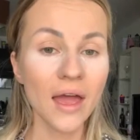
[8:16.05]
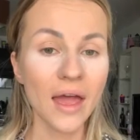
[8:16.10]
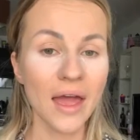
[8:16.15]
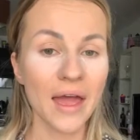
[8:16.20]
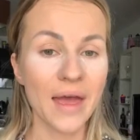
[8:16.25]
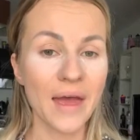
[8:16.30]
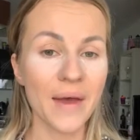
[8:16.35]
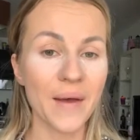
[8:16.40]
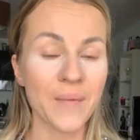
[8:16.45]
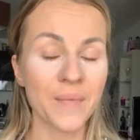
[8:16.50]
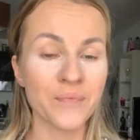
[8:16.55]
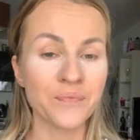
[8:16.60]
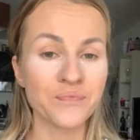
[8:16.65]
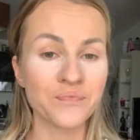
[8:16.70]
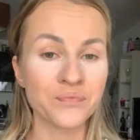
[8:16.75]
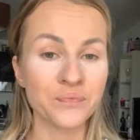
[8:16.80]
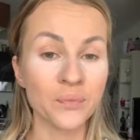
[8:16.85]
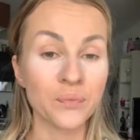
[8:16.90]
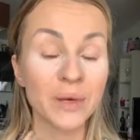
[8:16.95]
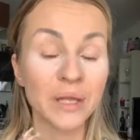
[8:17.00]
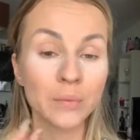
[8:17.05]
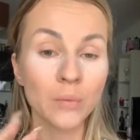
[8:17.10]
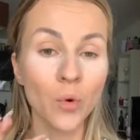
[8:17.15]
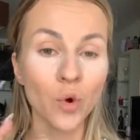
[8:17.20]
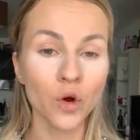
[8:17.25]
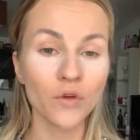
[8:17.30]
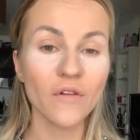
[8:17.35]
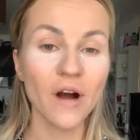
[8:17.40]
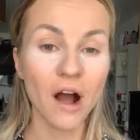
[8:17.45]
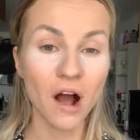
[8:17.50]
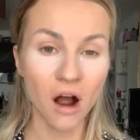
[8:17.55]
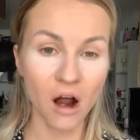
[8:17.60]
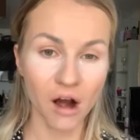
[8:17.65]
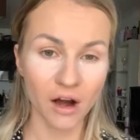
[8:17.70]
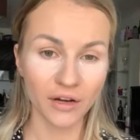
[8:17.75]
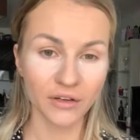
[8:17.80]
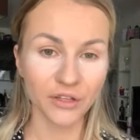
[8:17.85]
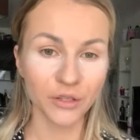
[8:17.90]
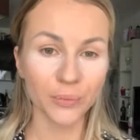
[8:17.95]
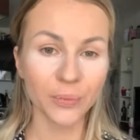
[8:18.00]
but more of a
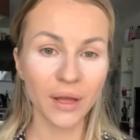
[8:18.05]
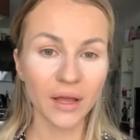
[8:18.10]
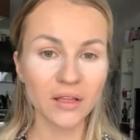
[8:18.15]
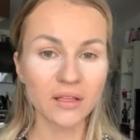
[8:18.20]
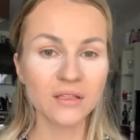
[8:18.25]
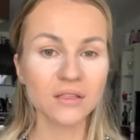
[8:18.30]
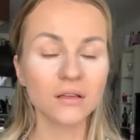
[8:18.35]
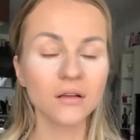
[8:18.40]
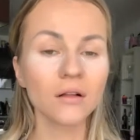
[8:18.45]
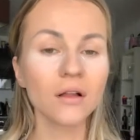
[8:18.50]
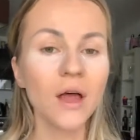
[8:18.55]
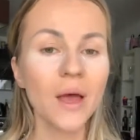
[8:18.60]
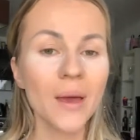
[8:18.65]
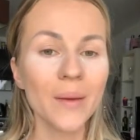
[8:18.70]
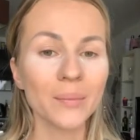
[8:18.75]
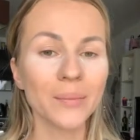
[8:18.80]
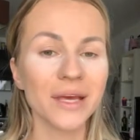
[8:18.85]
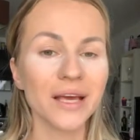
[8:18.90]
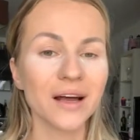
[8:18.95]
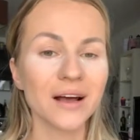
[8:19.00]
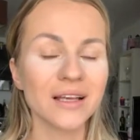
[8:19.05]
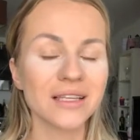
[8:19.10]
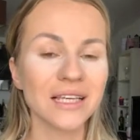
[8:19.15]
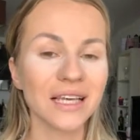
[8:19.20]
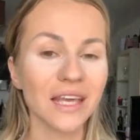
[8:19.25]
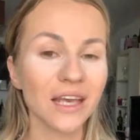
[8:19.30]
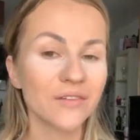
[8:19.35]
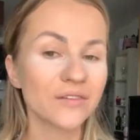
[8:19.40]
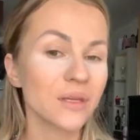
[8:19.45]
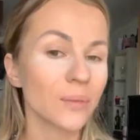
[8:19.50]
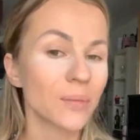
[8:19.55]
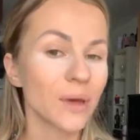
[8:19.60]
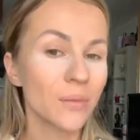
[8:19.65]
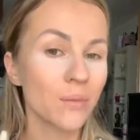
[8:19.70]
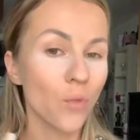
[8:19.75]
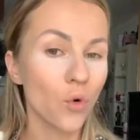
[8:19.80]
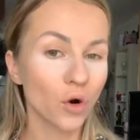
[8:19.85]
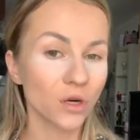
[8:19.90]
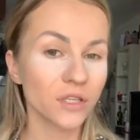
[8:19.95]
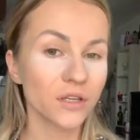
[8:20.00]
harder pencil because it gives a bit
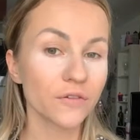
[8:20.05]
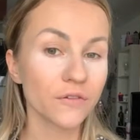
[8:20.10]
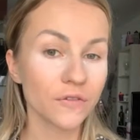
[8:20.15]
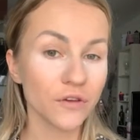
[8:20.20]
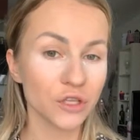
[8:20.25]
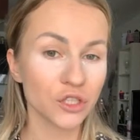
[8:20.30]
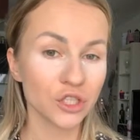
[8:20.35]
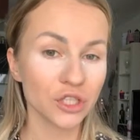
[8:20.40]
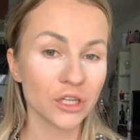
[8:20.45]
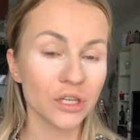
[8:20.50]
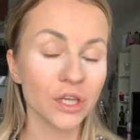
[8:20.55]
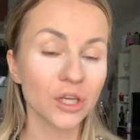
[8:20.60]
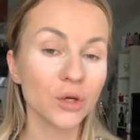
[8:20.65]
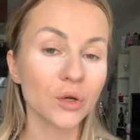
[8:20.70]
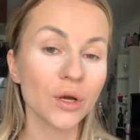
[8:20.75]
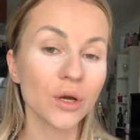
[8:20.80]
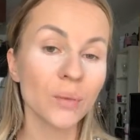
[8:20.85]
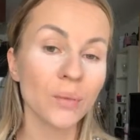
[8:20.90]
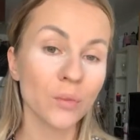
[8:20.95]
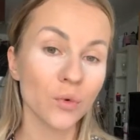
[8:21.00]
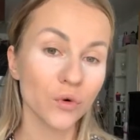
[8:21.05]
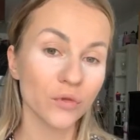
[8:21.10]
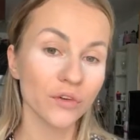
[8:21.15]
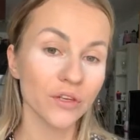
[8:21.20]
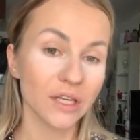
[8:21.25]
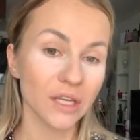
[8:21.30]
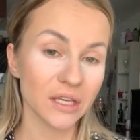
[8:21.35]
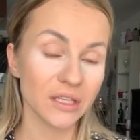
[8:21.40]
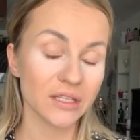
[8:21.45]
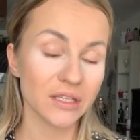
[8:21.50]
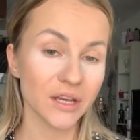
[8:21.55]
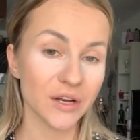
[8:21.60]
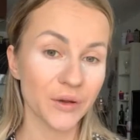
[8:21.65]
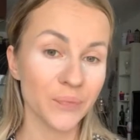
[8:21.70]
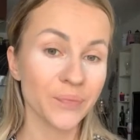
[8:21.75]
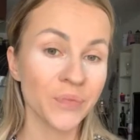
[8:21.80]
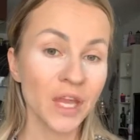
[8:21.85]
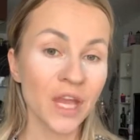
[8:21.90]
more definition and you can move it easier.